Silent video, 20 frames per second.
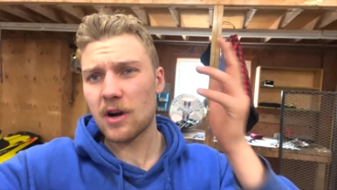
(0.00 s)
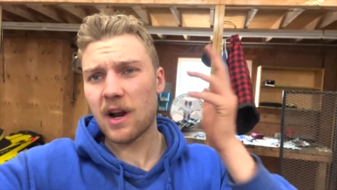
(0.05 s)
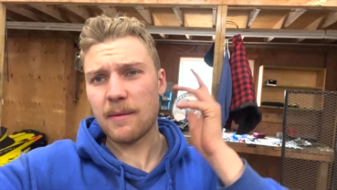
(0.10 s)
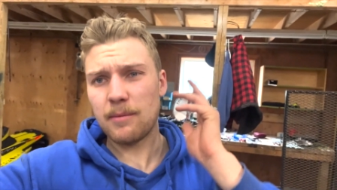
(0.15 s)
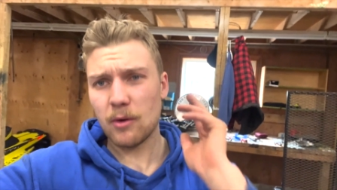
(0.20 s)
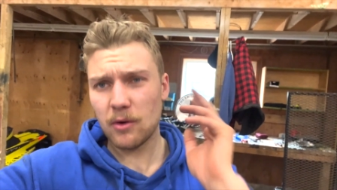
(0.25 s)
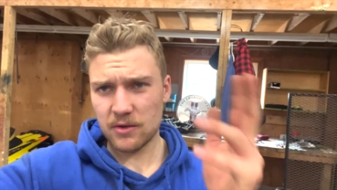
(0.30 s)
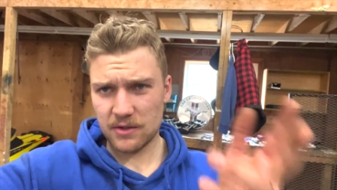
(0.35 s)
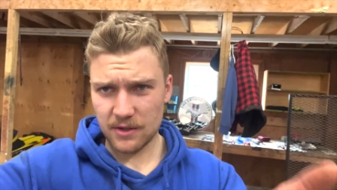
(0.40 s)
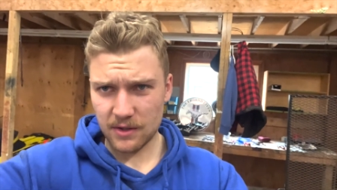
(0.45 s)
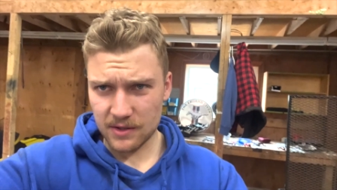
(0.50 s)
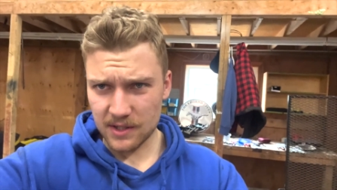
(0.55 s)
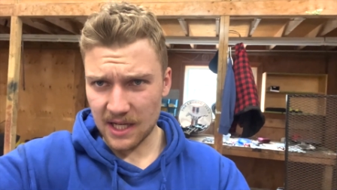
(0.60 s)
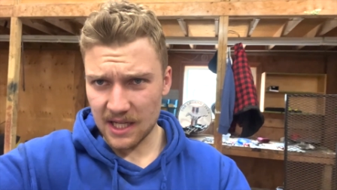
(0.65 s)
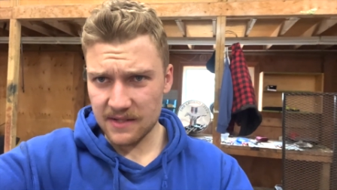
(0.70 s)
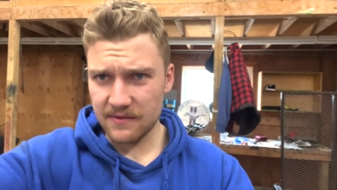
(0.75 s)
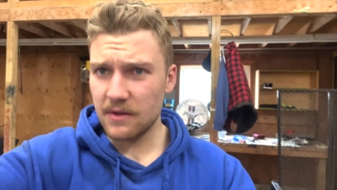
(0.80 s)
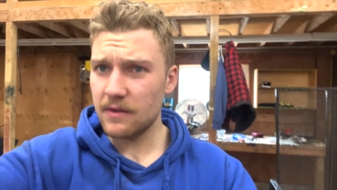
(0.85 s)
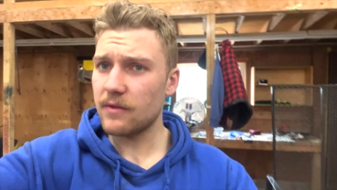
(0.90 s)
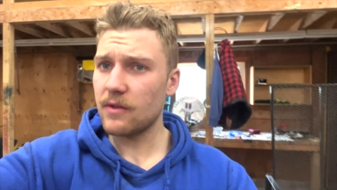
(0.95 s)
I posted those
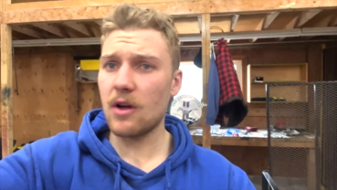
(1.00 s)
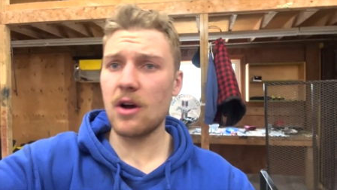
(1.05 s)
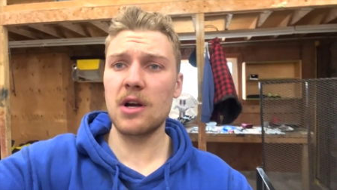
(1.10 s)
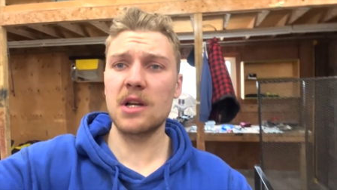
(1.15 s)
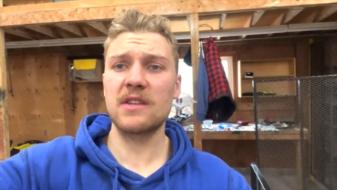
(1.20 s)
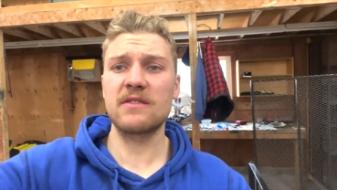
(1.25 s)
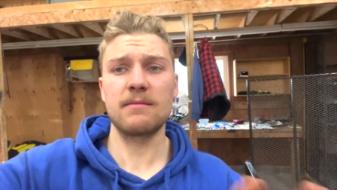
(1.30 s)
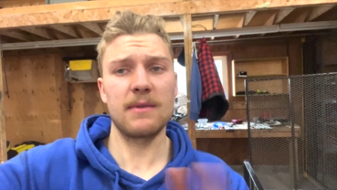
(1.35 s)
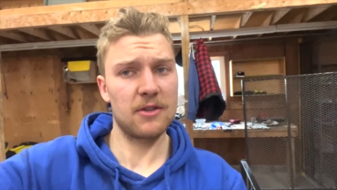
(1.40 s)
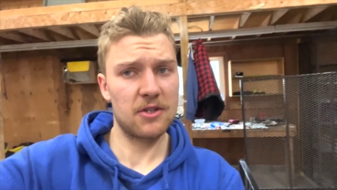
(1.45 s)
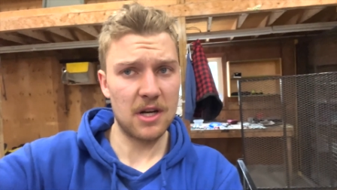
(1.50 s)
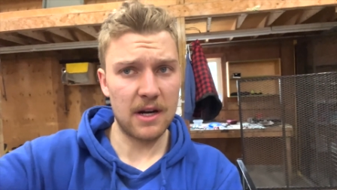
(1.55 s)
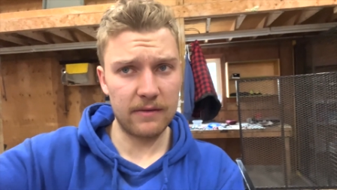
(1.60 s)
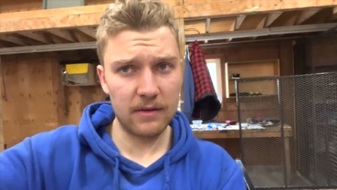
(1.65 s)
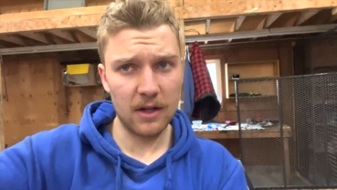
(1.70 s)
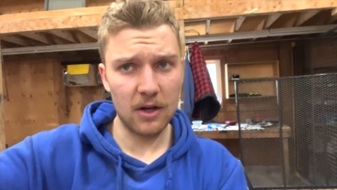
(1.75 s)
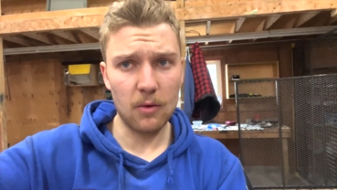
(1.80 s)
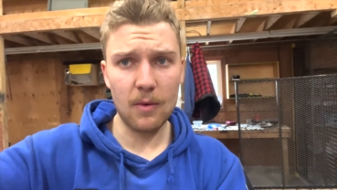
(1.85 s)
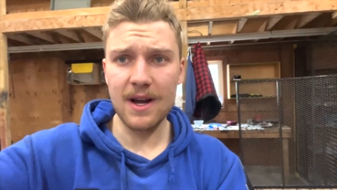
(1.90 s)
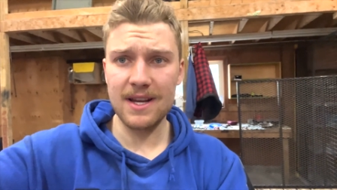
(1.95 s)
last few vlogs from my travel
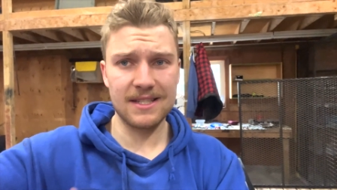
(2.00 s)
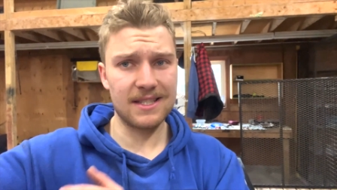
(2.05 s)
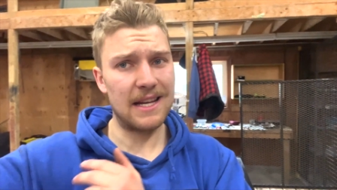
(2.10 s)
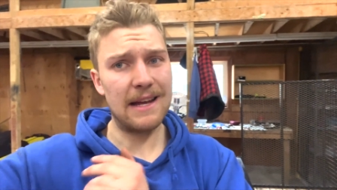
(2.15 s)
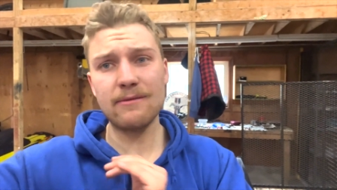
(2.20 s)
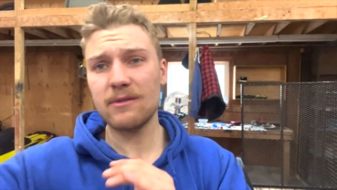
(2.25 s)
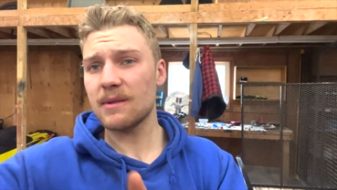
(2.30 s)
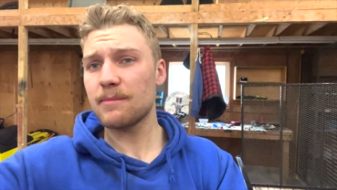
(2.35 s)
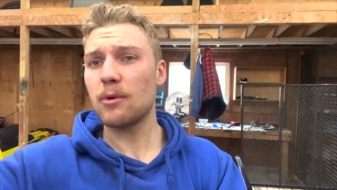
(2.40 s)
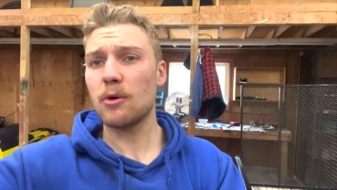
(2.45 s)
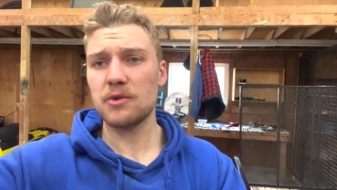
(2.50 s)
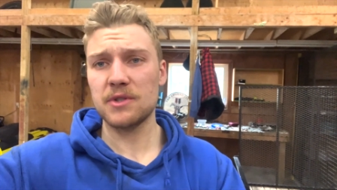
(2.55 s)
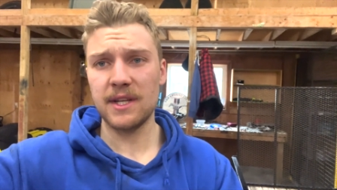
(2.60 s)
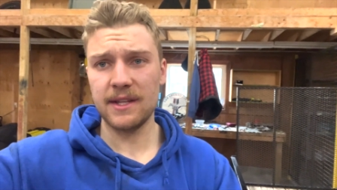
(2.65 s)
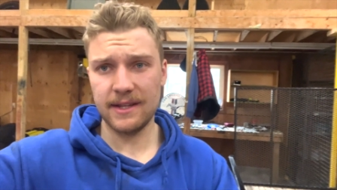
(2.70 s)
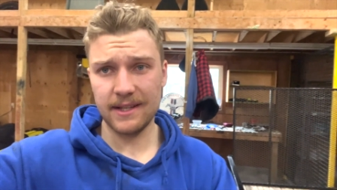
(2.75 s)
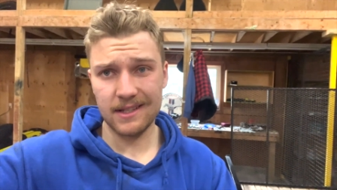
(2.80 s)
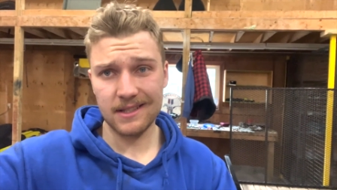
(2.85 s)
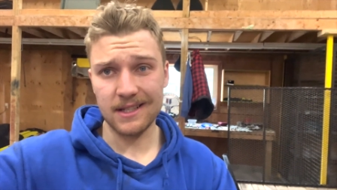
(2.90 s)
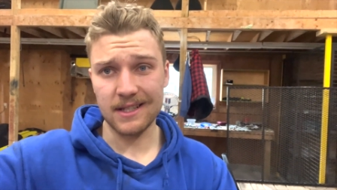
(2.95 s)
out west, and I haven't really posted
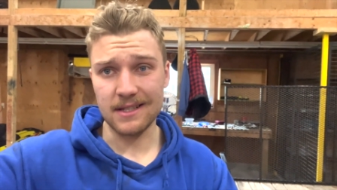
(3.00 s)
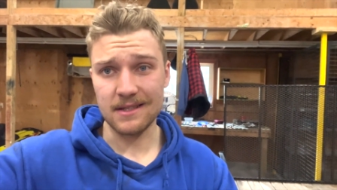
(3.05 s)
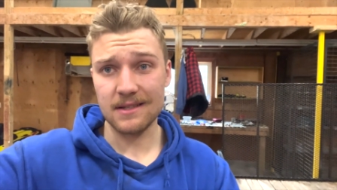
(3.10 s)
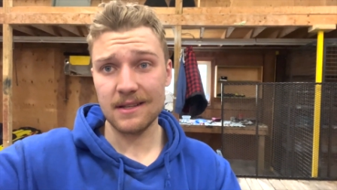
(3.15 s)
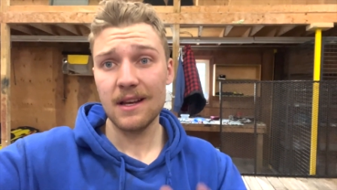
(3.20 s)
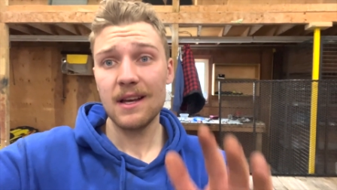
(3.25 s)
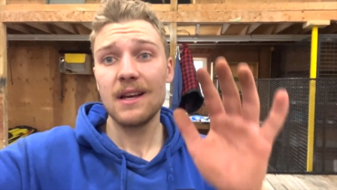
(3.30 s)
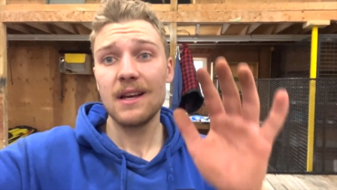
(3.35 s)
anything since.